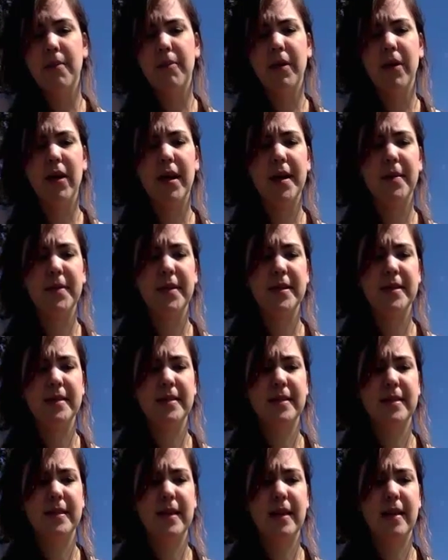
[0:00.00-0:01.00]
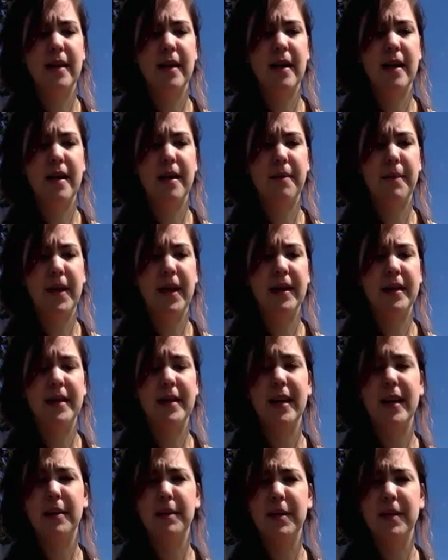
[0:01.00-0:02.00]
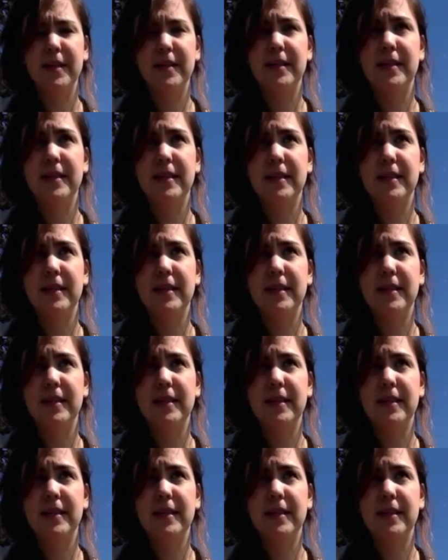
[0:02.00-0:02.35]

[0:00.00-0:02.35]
My grandma's maiden name is